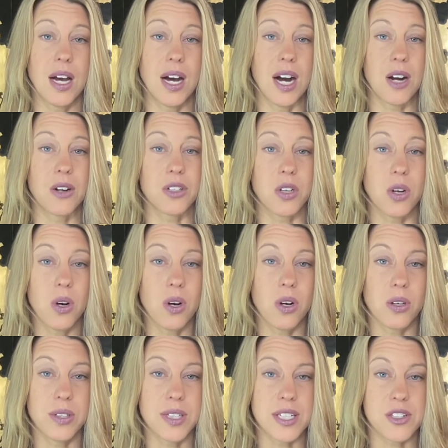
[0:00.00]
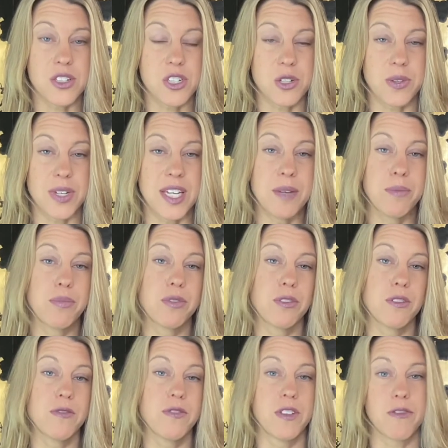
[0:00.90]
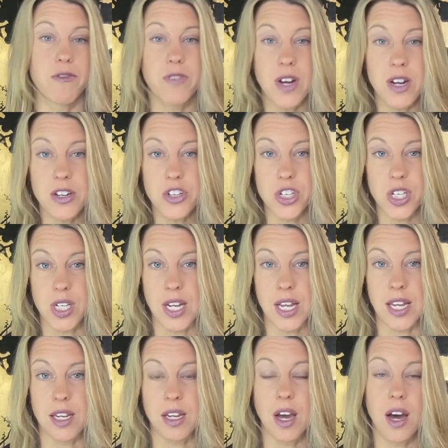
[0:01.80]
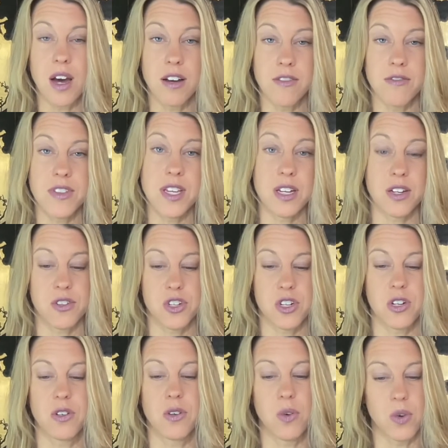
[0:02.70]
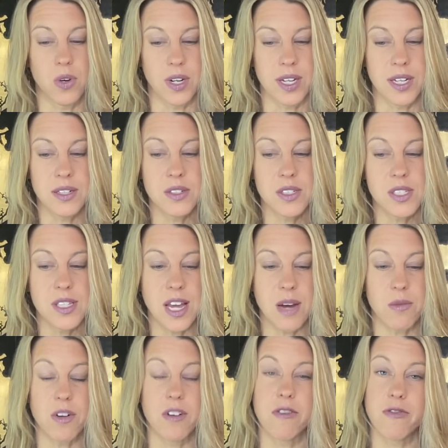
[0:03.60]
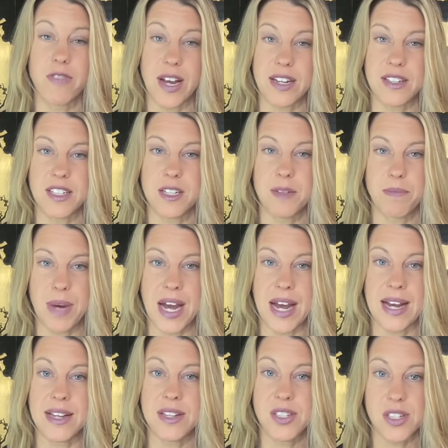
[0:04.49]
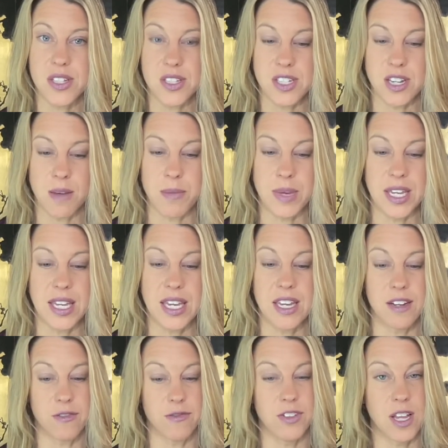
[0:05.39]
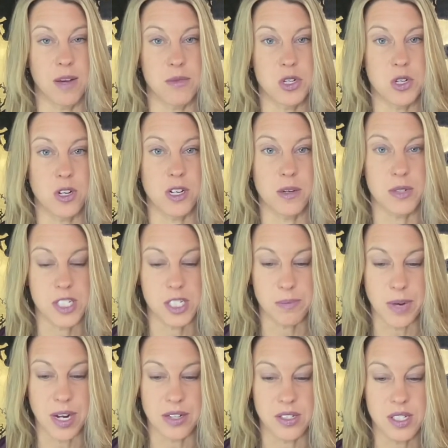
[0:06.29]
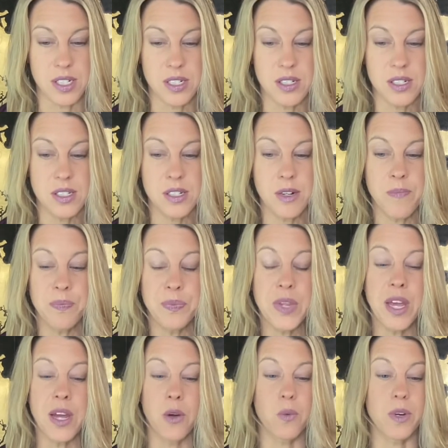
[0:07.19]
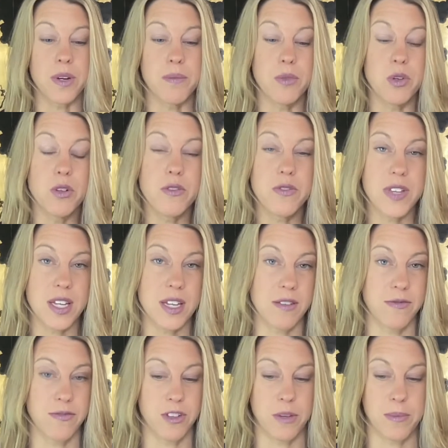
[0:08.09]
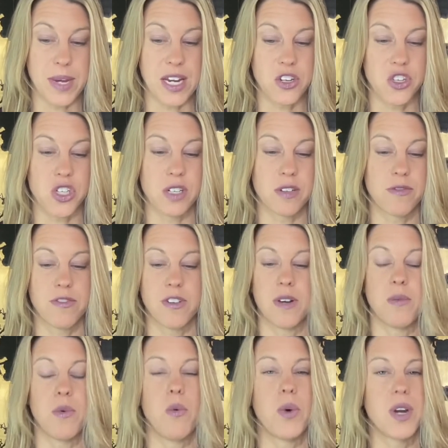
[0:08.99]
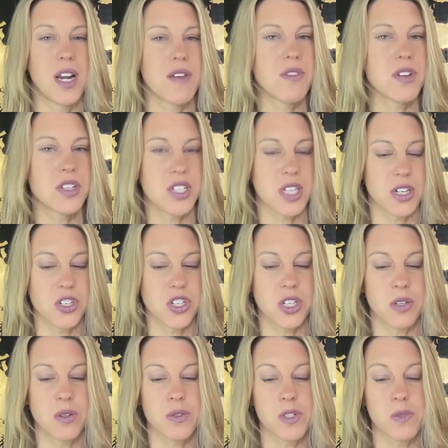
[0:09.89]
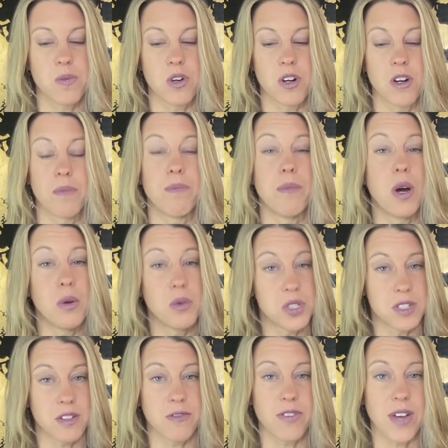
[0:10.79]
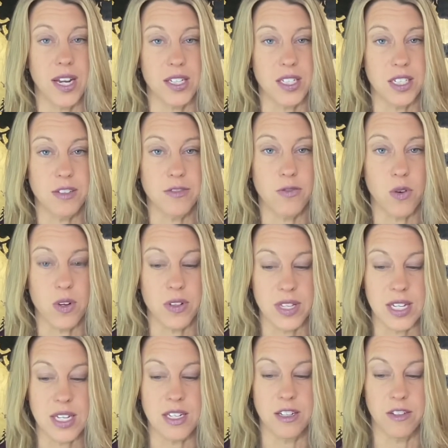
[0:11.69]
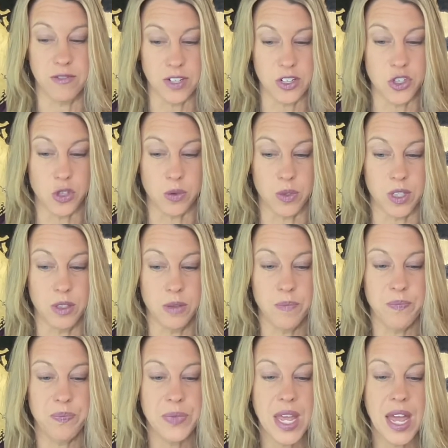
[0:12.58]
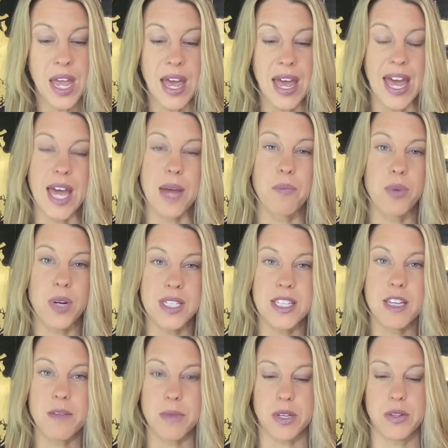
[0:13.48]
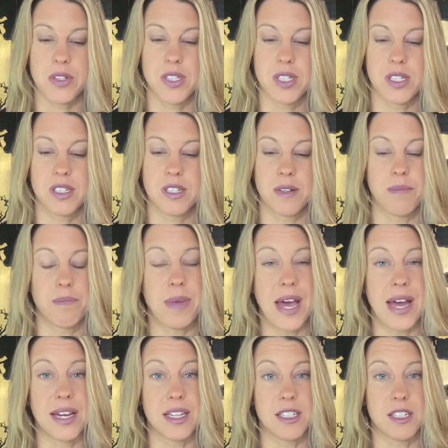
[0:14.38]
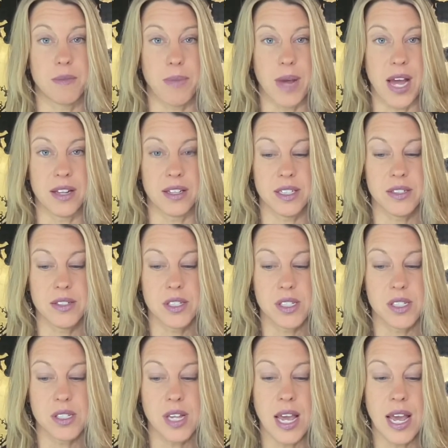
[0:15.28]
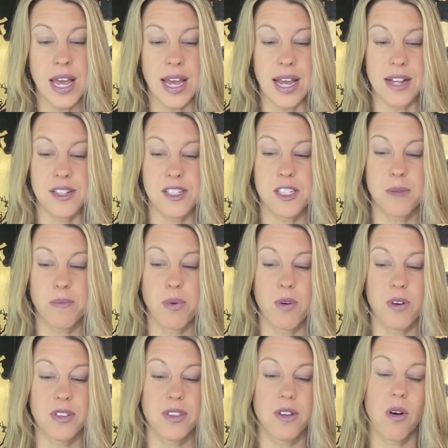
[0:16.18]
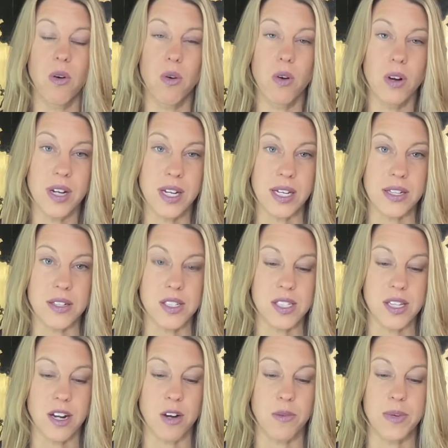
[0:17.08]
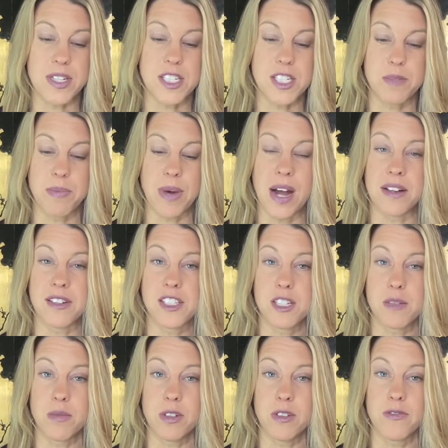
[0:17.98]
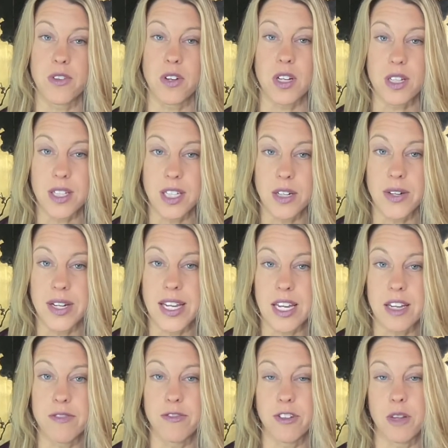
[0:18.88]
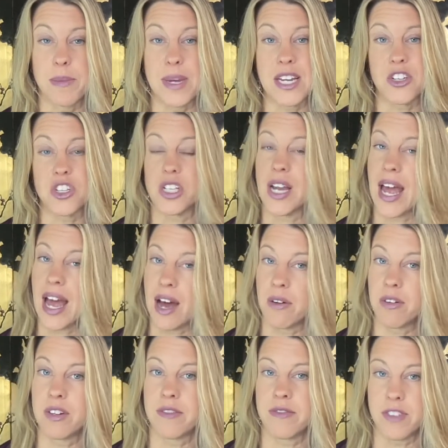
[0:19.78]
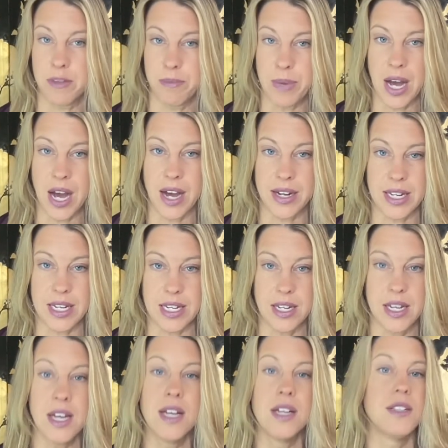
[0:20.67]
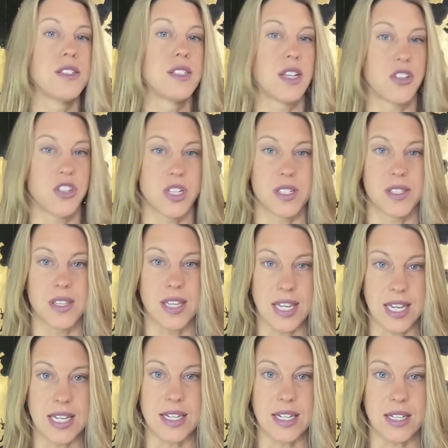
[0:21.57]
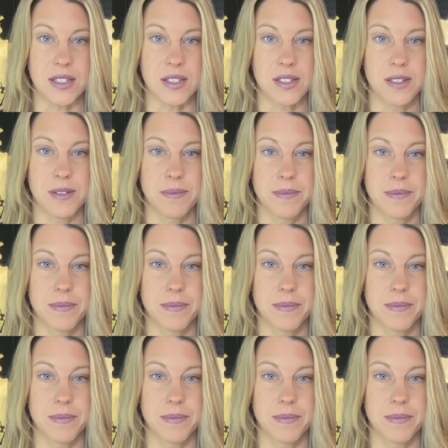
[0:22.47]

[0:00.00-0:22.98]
Our goal is to improve the functioning of the internal organs that were affected by systemic inflammatory responses, remove the inflammation from whatever tissues were most affected for the individual, and bring the immune system back into balance, and support the organs that are responsible for clearing inflammation out of the body, such as the kidneys.